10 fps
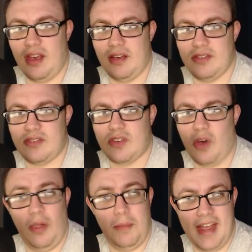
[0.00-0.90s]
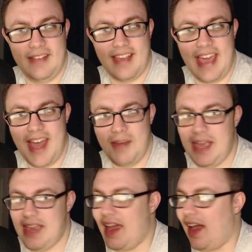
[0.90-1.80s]
Skullomance
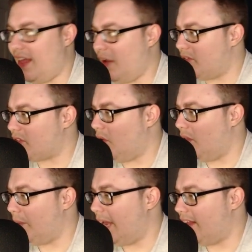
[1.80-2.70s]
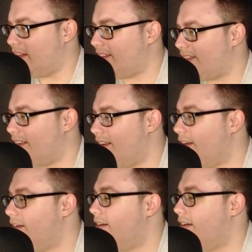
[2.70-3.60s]
Academy? Yeah, that was Skullomance,
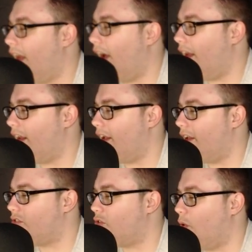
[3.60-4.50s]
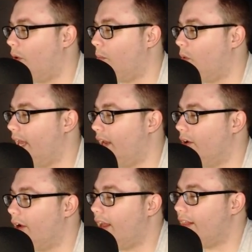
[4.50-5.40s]
not Stormwind
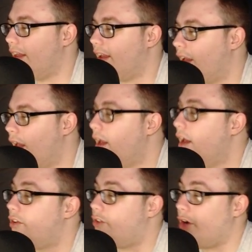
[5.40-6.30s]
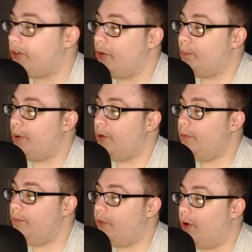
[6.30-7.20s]
or anything. Dr.
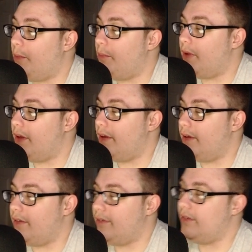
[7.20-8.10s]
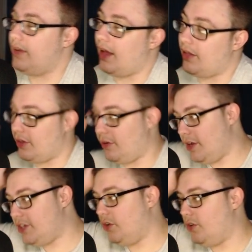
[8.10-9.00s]
Boom from, the
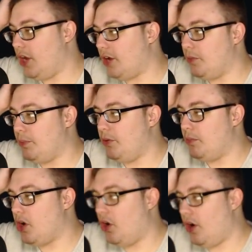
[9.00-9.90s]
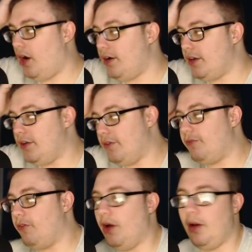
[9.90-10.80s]
original Dr. Boom card
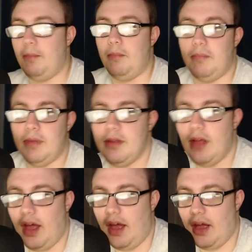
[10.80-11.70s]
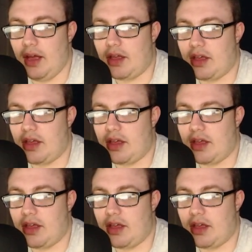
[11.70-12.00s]
from Goblins